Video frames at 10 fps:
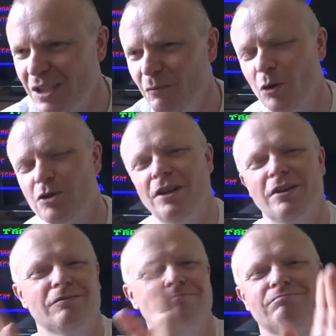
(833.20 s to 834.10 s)
Watching
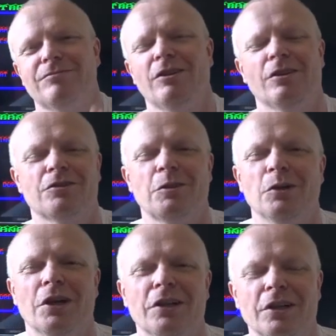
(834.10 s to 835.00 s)
it, it's on like
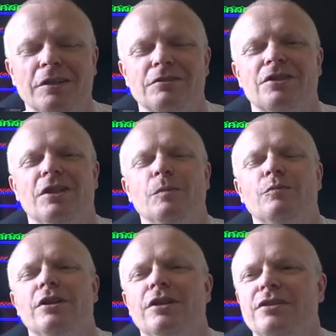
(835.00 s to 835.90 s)
$2.99 starting
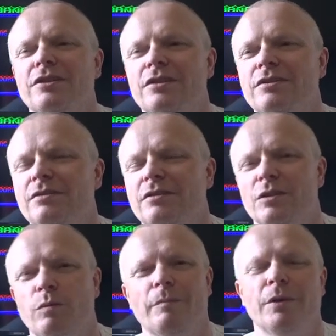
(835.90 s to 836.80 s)
price, and
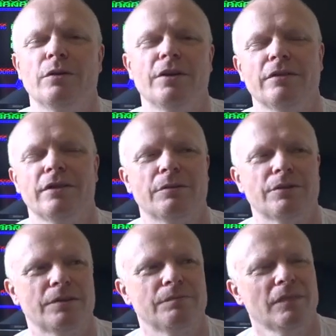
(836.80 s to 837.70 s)
one bid on it, and that was
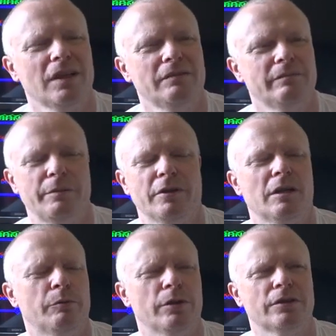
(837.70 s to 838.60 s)
it. Maybe a
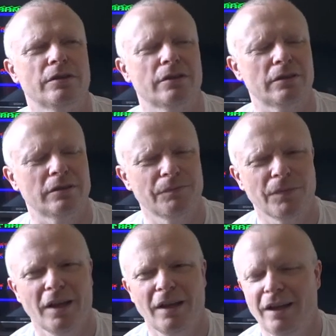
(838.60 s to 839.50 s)
couple actually, I don't know.
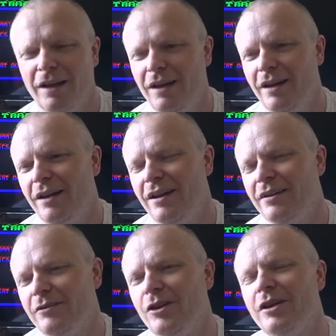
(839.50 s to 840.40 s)

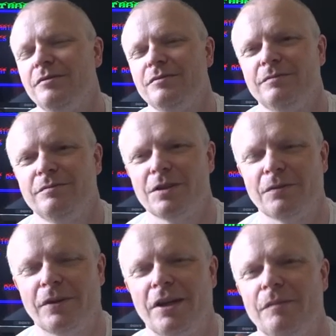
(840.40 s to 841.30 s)
Right,
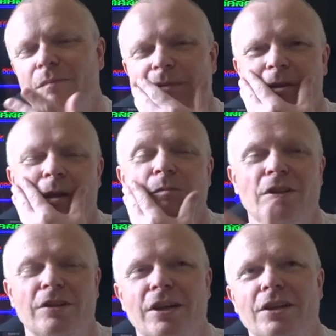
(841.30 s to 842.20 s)
mustn't forget, come to
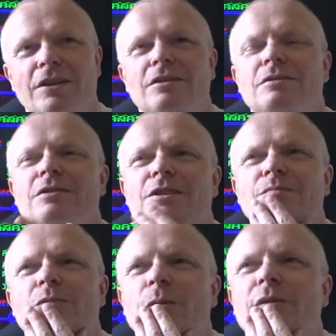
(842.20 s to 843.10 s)
the day,
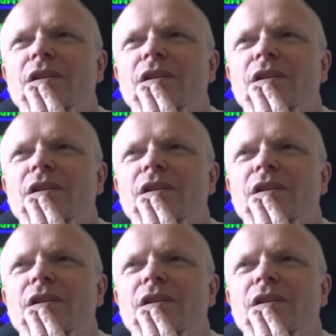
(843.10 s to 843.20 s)
which might have been